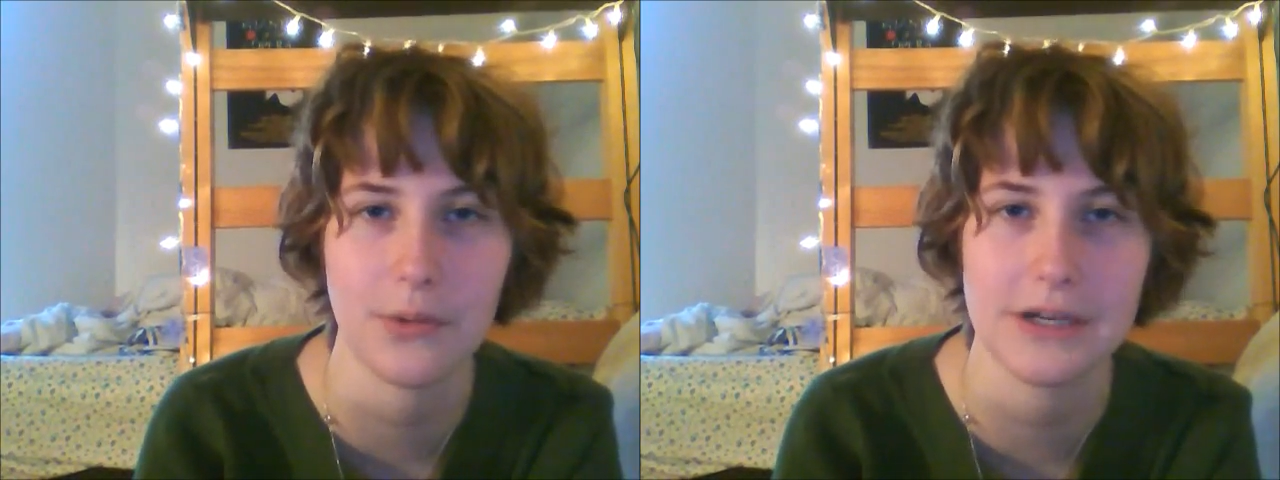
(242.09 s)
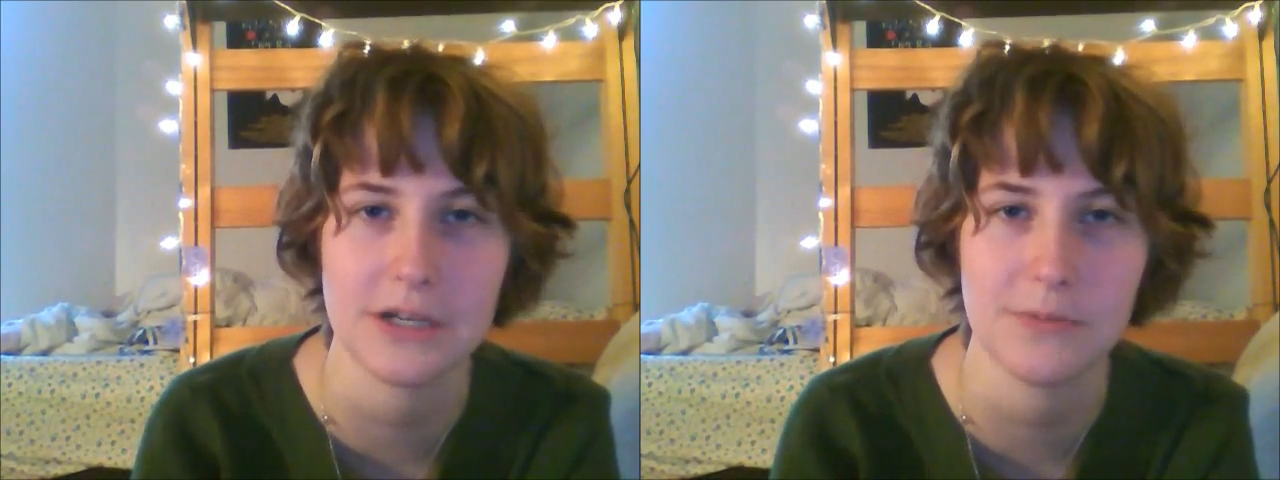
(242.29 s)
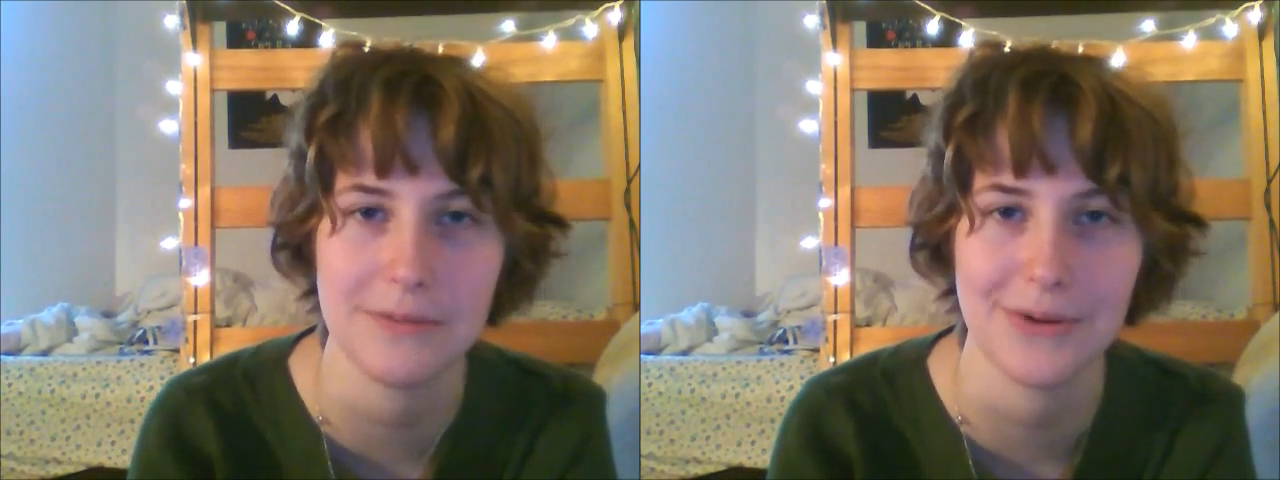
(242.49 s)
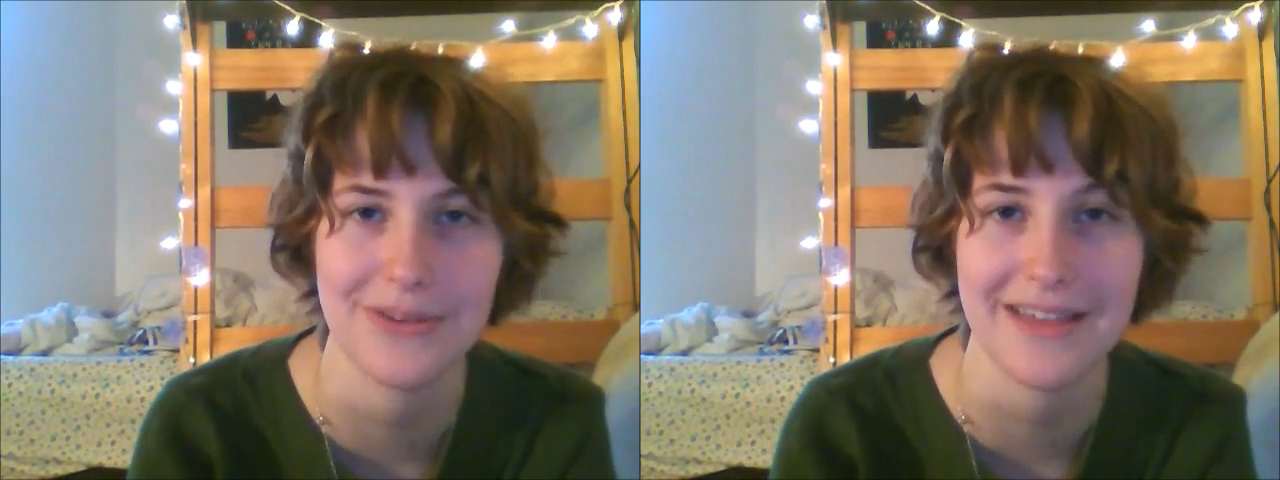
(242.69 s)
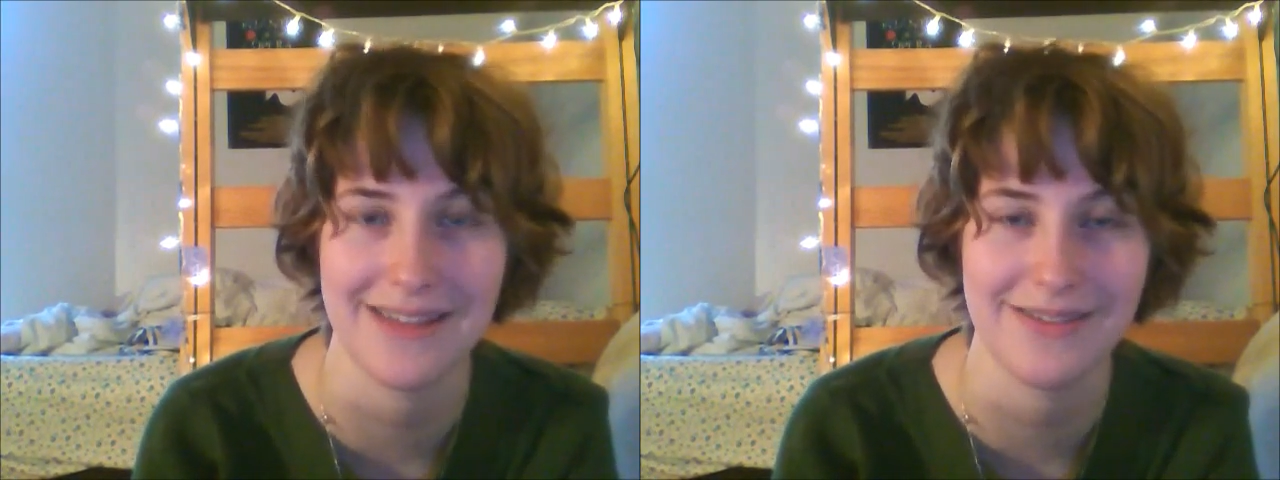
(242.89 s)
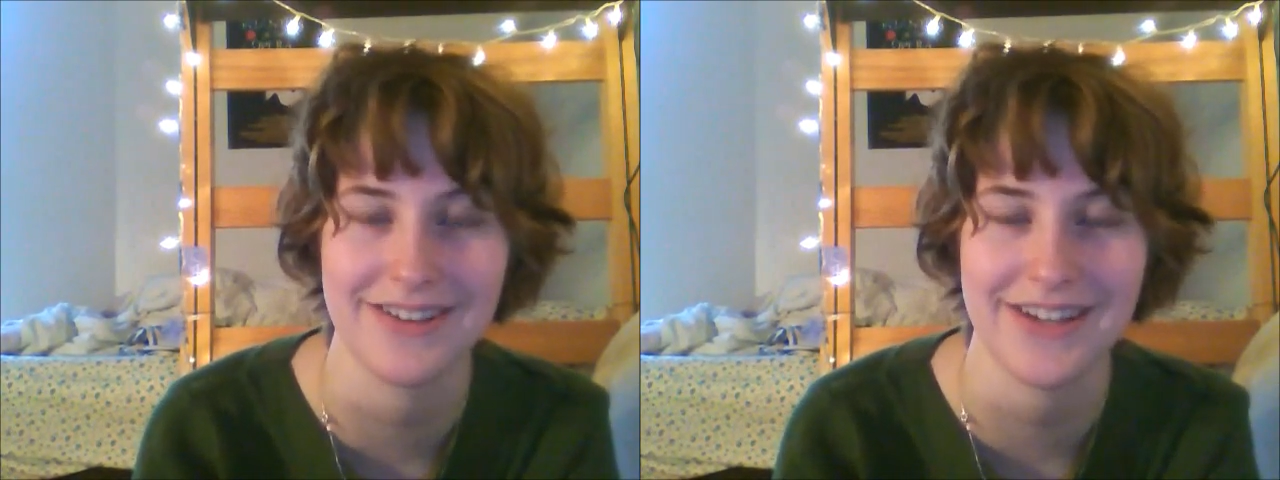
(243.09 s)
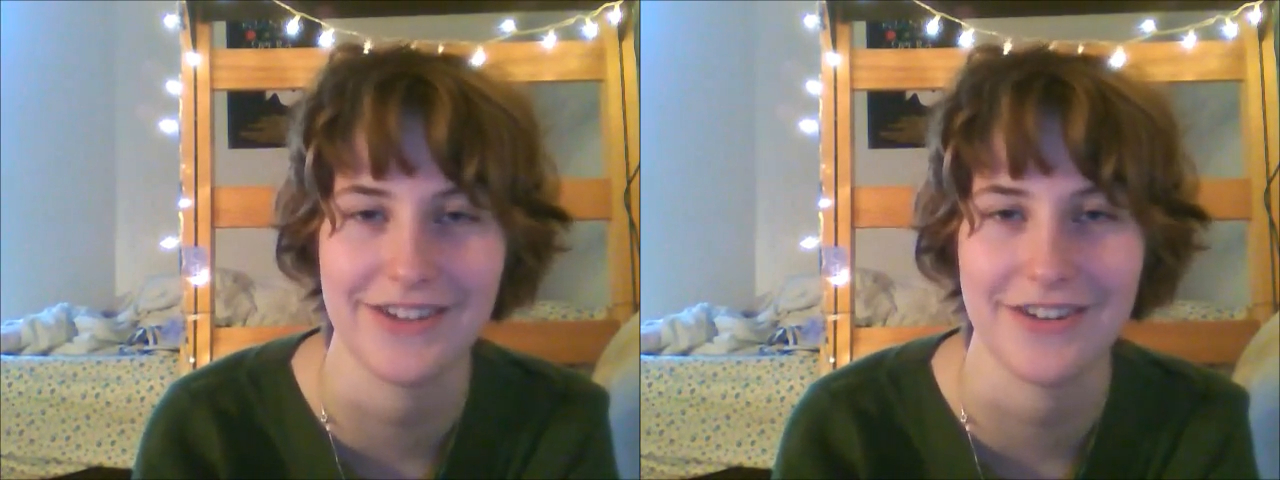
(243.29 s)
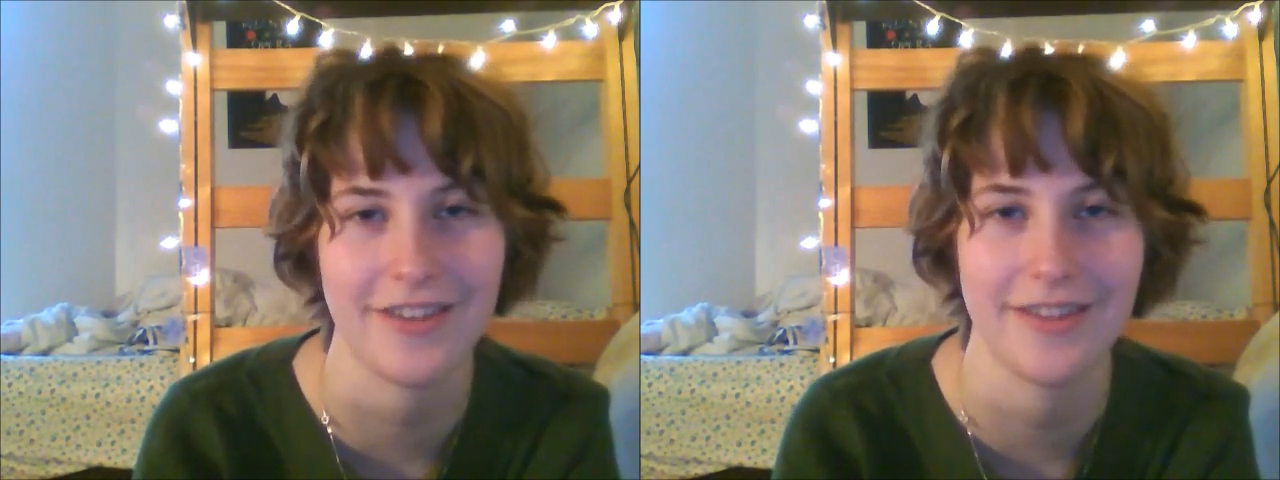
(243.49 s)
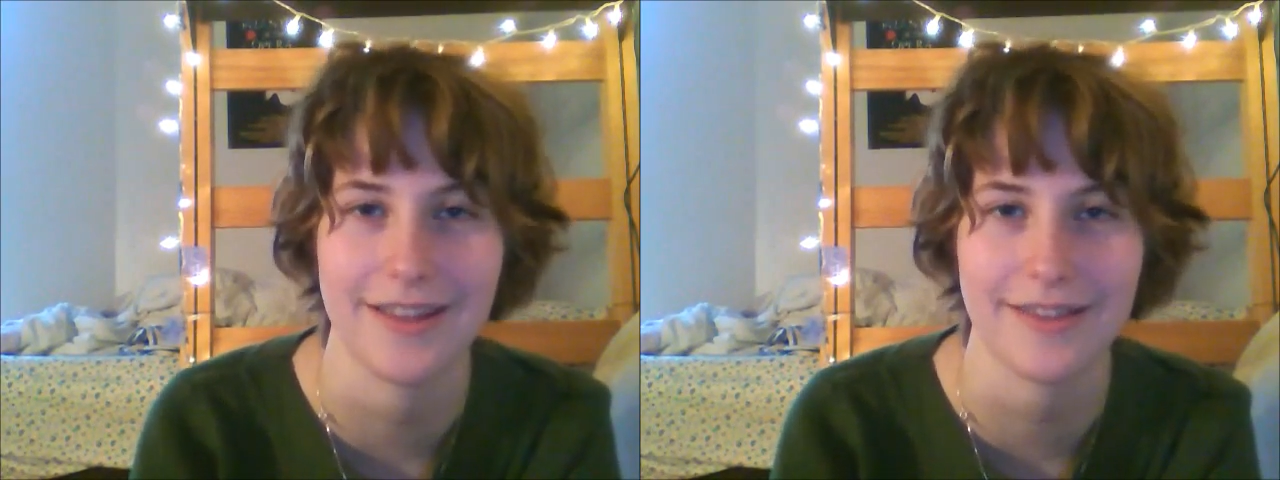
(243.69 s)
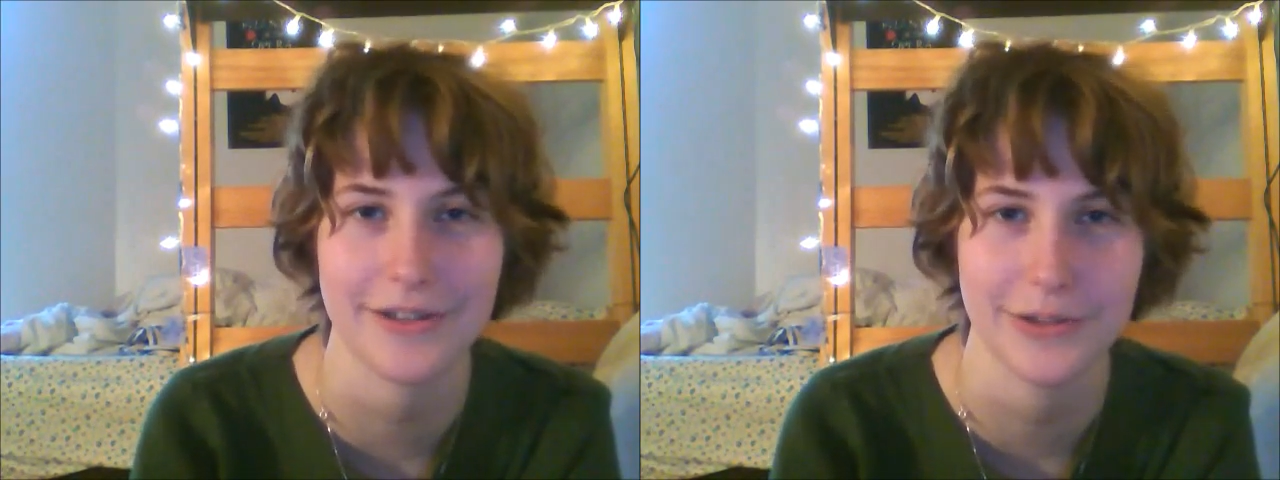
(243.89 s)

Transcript: going to be most advantageous in that